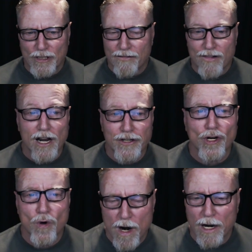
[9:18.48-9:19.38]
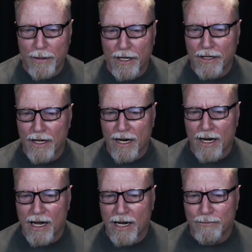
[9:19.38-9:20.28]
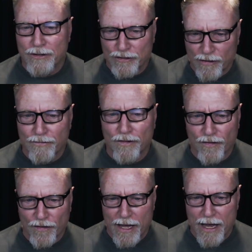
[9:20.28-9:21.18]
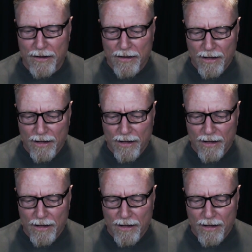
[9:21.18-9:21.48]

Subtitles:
volunteer quite a bit, and I'm just grateful for that.